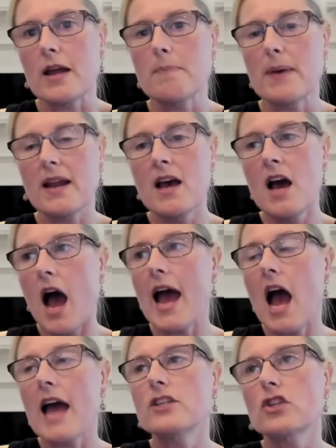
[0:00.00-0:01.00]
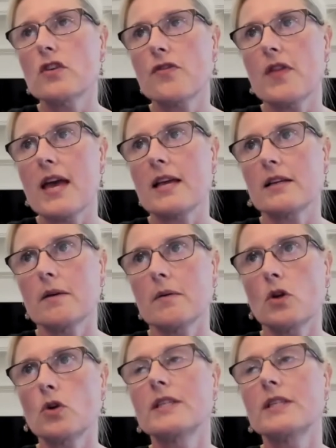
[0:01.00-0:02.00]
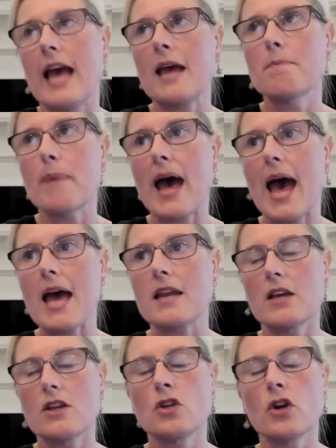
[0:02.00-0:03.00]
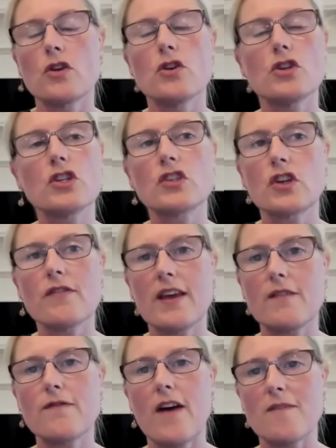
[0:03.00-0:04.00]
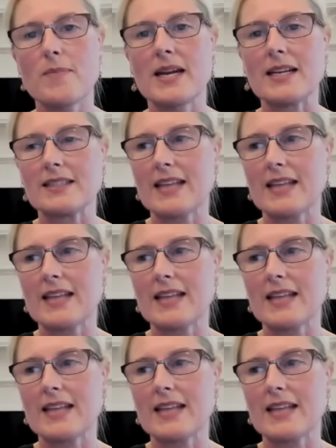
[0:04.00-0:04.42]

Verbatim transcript: But I, I do think good and bad, you know, you deserve that five minutes.